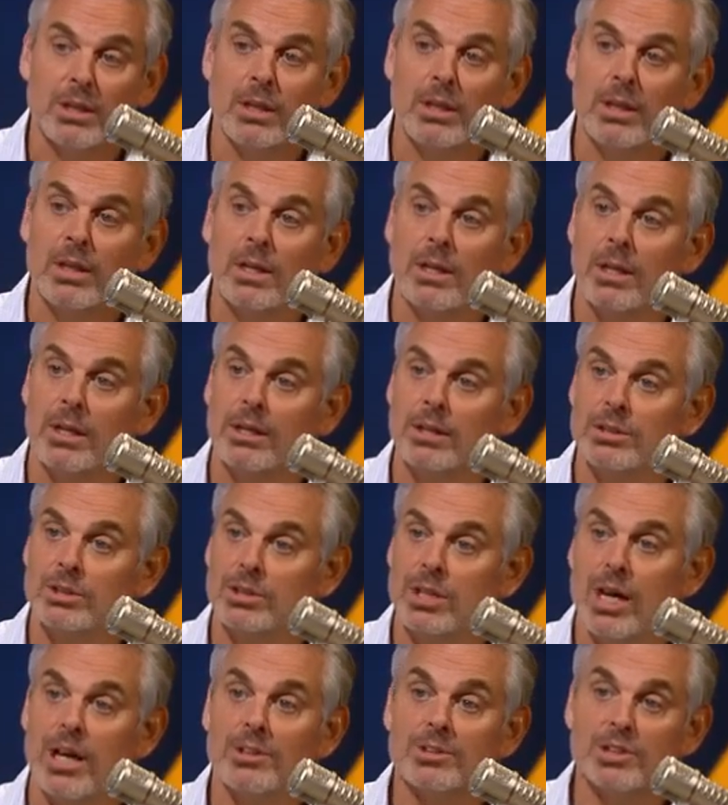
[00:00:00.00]
Uh,
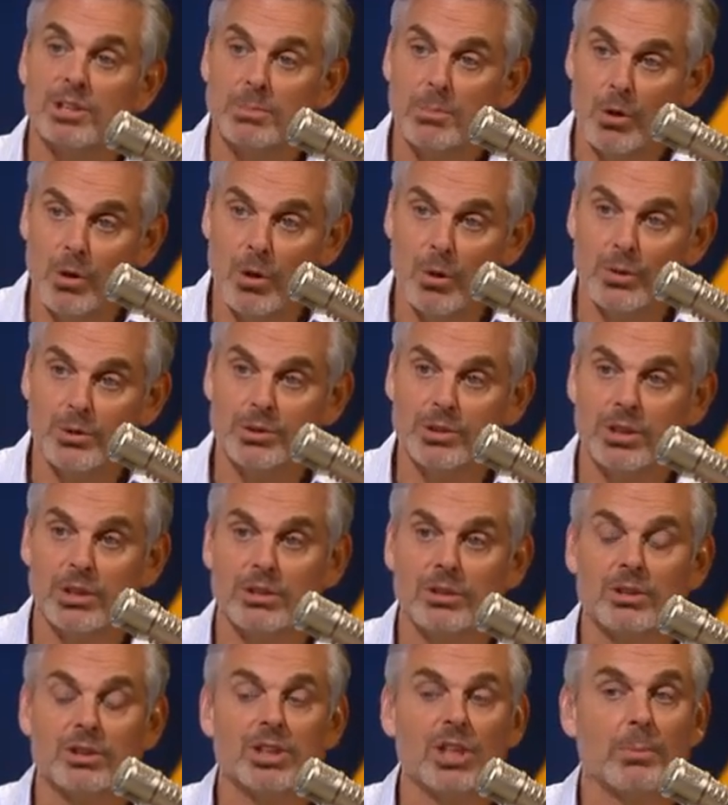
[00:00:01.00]
John Smoltz and your
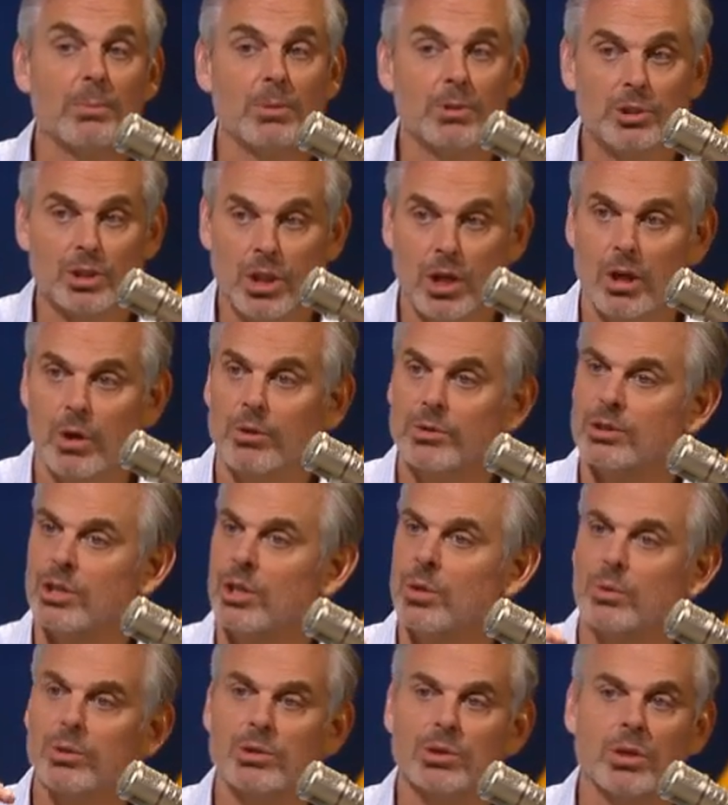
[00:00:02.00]
Chipper Jones, and you
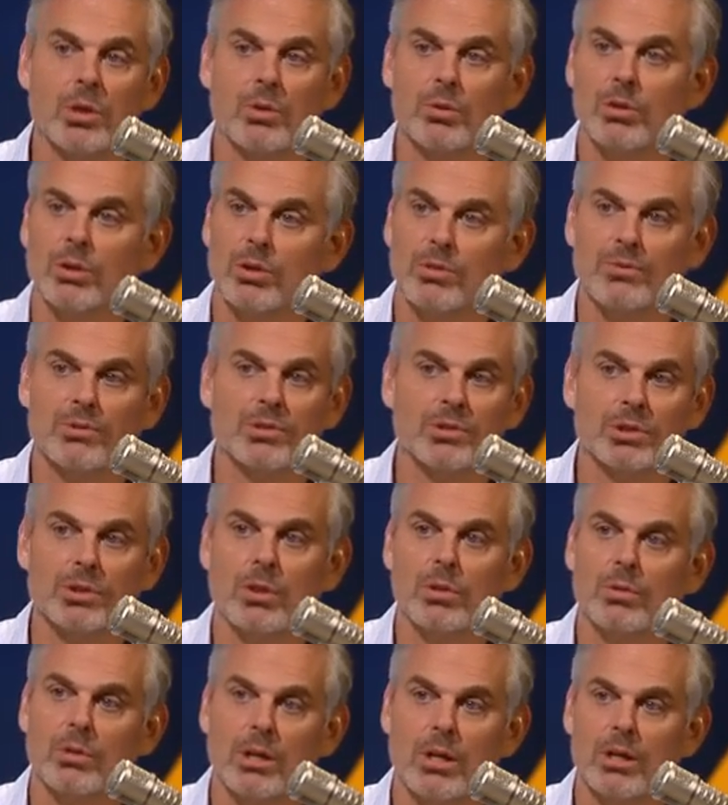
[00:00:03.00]
were so good for so
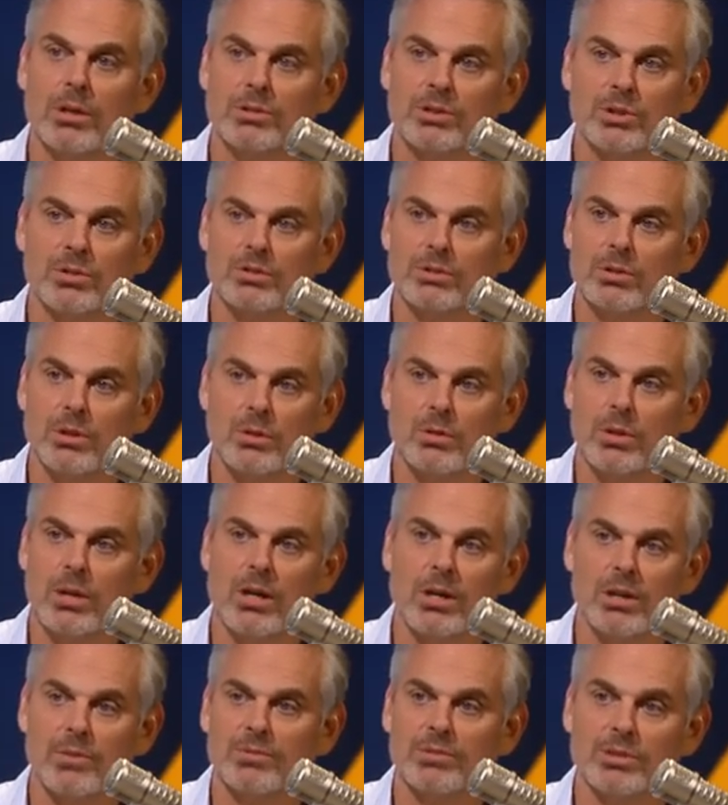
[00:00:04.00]
long, for so
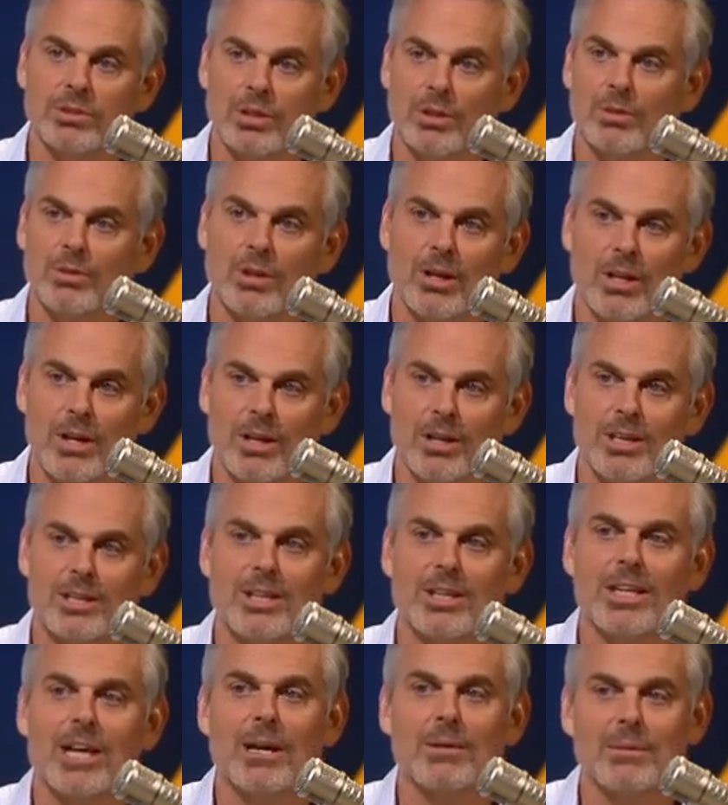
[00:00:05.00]
long, for so long, and you
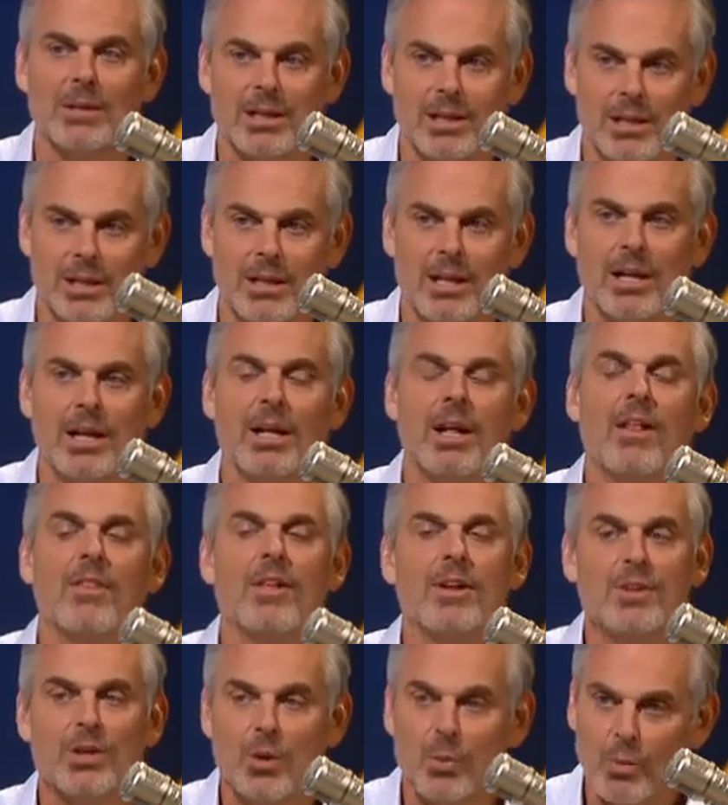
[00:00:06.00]
kept getting it. Then
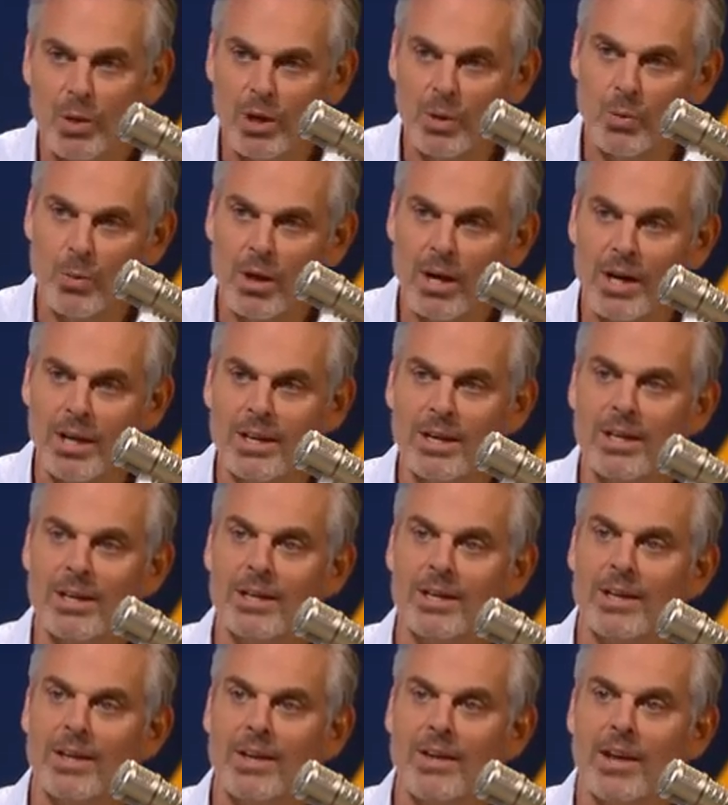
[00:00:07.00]
you win one,
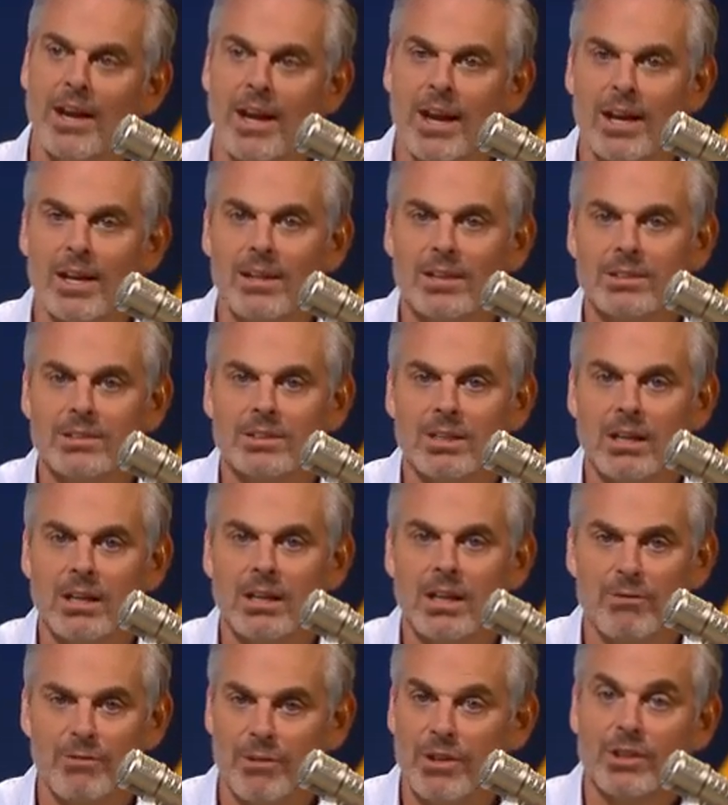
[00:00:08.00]
and it's uh, it
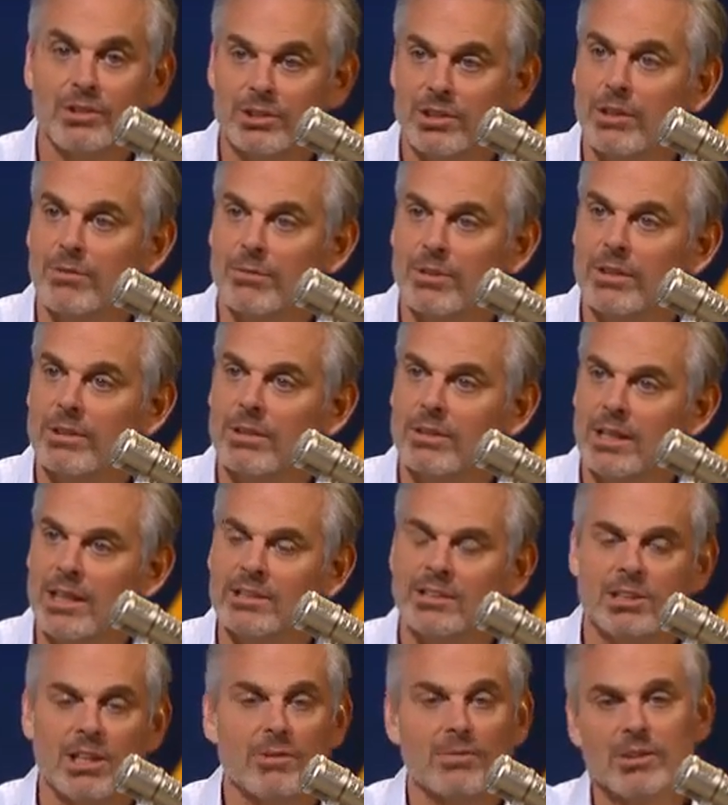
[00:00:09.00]
feels different. It's
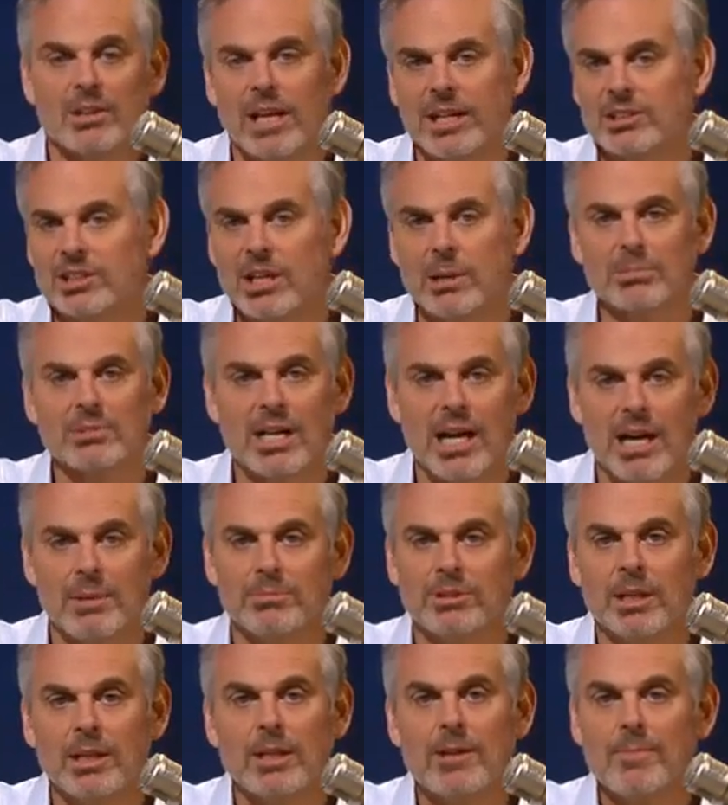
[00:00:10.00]
different. Like sometimes,
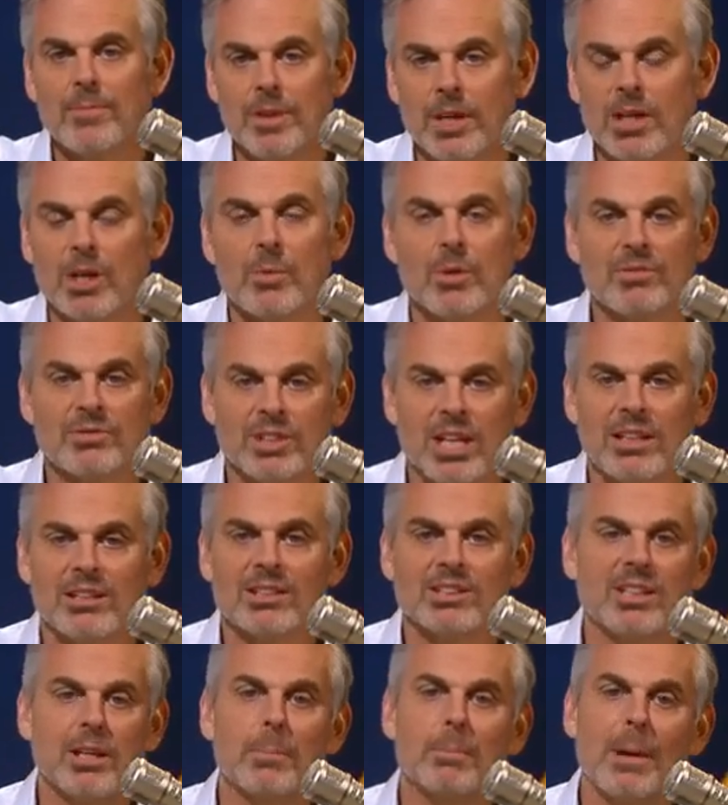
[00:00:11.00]
you know, we've said this
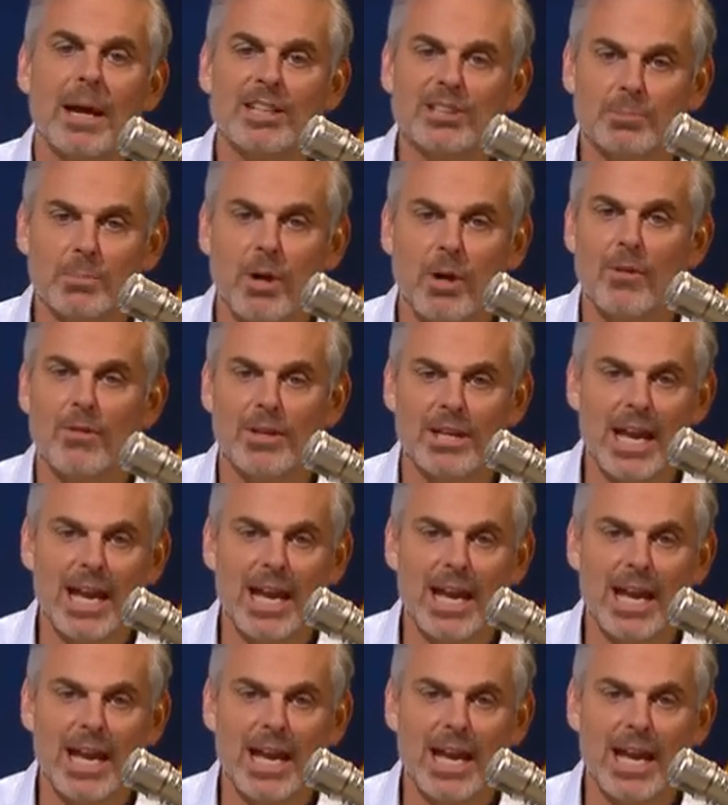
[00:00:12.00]
in baseball, the Yankees